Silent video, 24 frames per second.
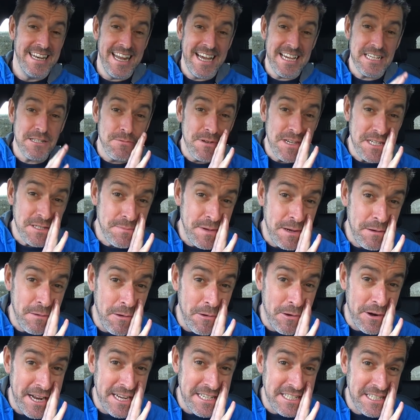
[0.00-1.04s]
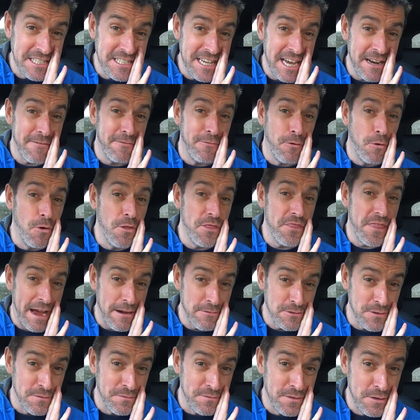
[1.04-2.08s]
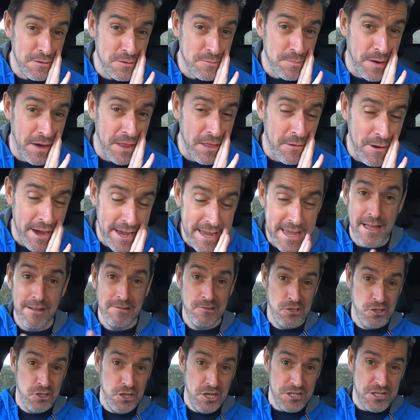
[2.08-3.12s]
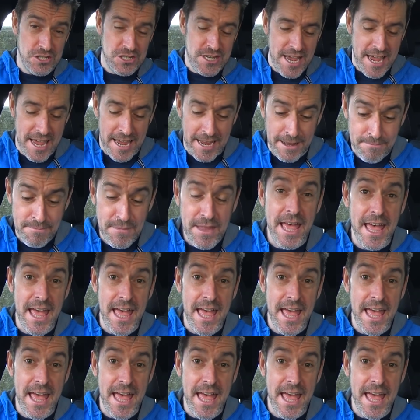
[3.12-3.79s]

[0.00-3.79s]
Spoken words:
Last week's Midweek 180 has had 4,000 views, by the way, just saying.